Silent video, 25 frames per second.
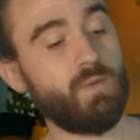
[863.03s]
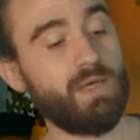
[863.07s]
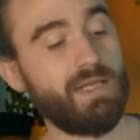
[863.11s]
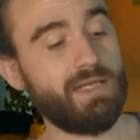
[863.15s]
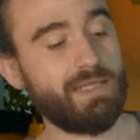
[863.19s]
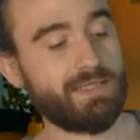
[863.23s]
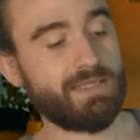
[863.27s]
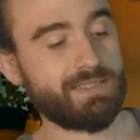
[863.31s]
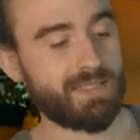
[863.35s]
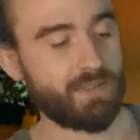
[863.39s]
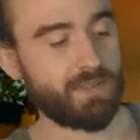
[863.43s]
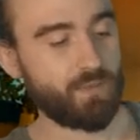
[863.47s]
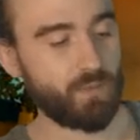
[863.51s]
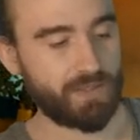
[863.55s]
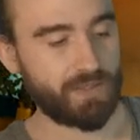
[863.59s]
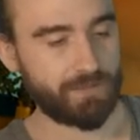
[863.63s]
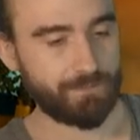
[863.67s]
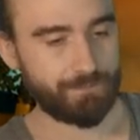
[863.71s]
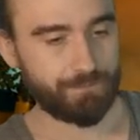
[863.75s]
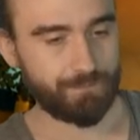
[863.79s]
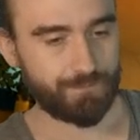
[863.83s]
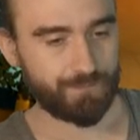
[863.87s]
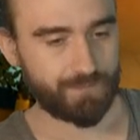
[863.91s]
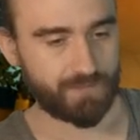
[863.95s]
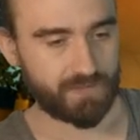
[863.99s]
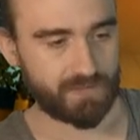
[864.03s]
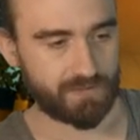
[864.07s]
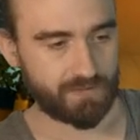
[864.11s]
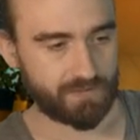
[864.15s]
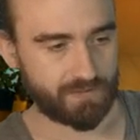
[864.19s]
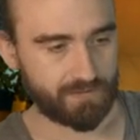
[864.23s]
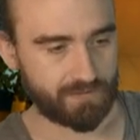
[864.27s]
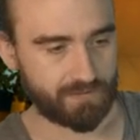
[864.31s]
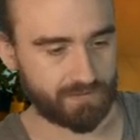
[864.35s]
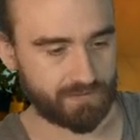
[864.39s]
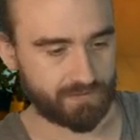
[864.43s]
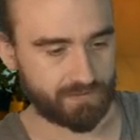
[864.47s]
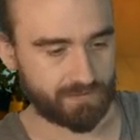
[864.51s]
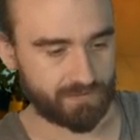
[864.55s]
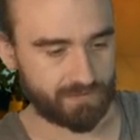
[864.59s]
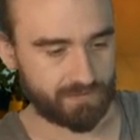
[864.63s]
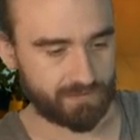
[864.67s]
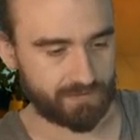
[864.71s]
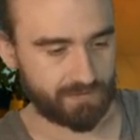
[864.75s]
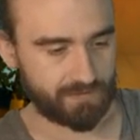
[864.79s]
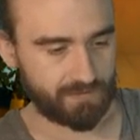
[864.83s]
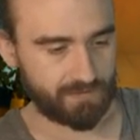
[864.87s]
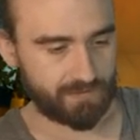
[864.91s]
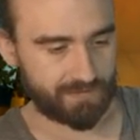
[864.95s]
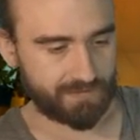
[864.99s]
I'll take one.
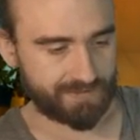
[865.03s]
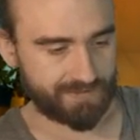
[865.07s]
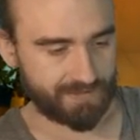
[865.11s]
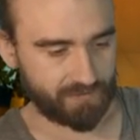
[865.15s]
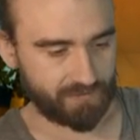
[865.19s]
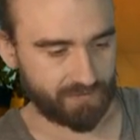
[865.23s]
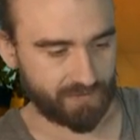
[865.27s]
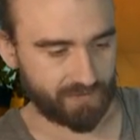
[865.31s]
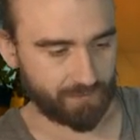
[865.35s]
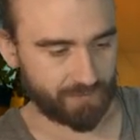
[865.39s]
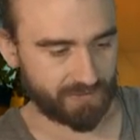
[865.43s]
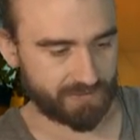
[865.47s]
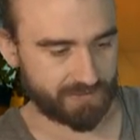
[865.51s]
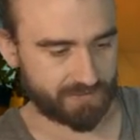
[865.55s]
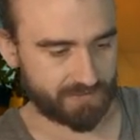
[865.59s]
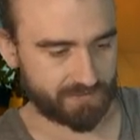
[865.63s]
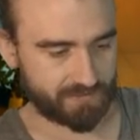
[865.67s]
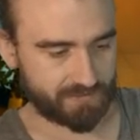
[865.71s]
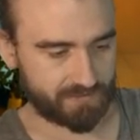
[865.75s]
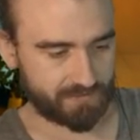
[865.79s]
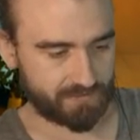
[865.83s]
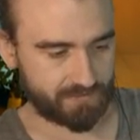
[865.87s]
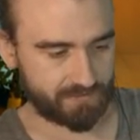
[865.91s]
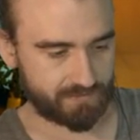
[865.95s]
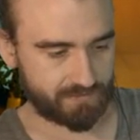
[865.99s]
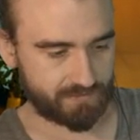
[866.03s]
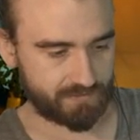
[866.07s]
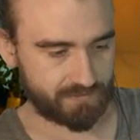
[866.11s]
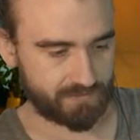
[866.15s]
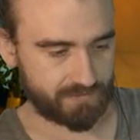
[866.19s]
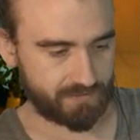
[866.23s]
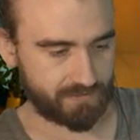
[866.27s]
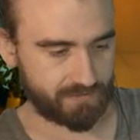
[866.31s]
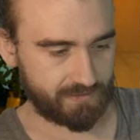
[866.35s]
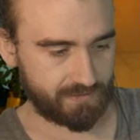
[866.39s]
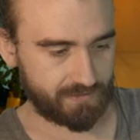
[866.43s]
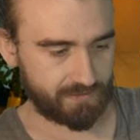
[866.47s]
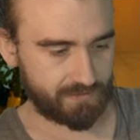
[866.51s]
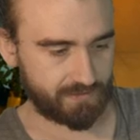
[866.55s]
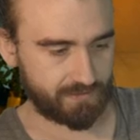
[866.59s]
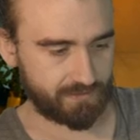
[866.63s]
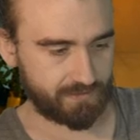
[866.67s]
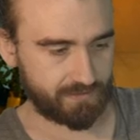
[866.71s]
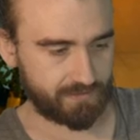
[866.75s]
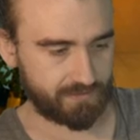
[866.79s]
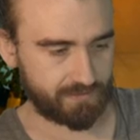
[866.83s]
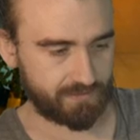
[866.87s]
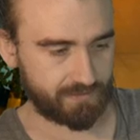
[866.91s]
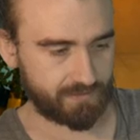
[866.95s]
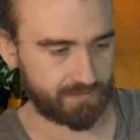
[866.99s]
Tell you that much.
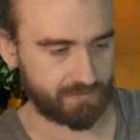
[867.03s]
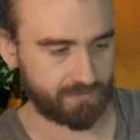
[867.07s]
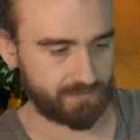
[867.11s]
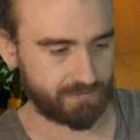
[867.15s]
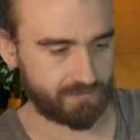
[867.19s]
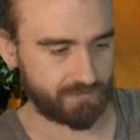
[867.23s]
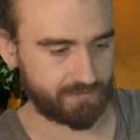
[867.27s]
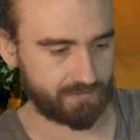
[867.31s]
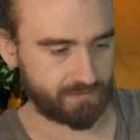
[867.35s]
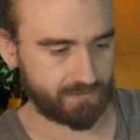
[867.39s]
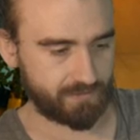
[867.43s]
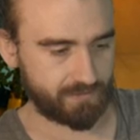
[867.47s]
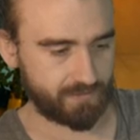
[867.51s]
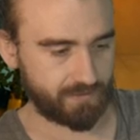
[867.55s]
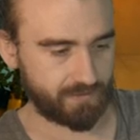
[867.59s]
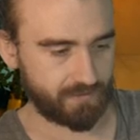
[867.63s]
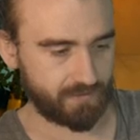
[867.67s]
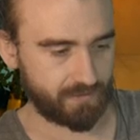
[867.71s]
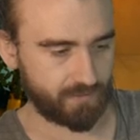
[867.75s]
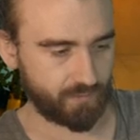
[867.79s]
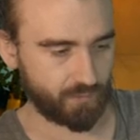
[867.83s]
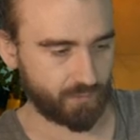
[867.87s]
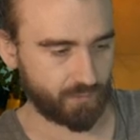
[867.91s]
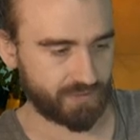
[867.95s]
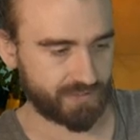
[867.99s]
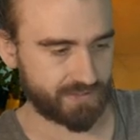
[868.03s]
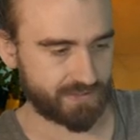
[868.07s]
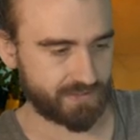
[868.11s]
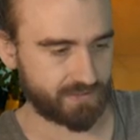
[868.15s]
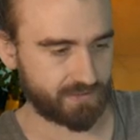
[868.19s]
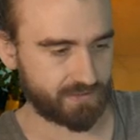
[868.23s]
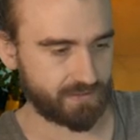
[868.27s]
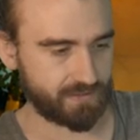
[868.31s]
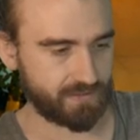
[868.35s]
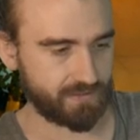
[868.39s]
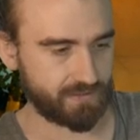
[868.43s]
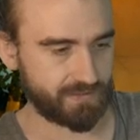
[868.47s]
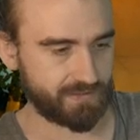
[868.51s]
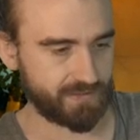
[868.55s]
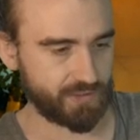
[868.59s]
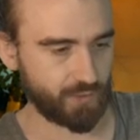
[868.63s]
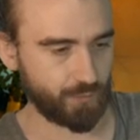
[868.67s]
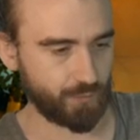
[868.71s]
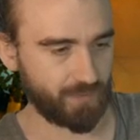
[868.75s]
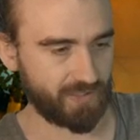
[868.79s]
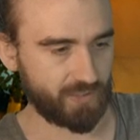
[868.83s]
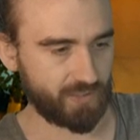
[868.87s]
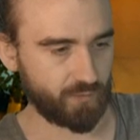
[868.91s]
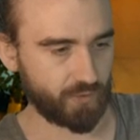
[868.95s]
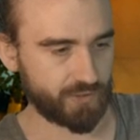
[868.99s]
Uh, we just
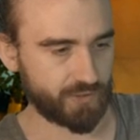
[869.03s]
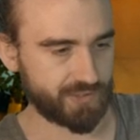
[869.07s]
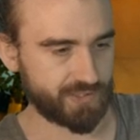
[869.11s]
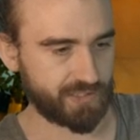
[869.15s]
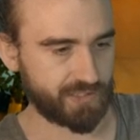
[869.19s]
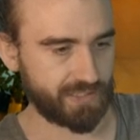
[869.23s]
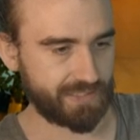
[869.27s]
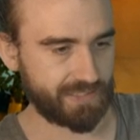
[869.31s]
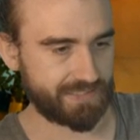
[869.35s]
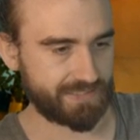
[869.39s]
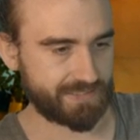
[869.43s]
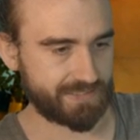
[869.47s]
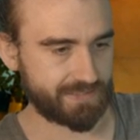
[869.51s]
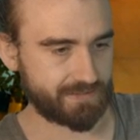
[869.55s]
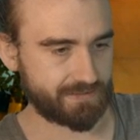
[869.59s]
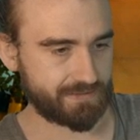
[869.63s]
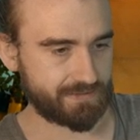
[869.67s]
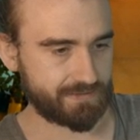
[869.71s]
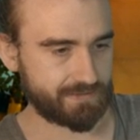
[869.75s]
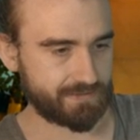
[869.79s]
duplicate.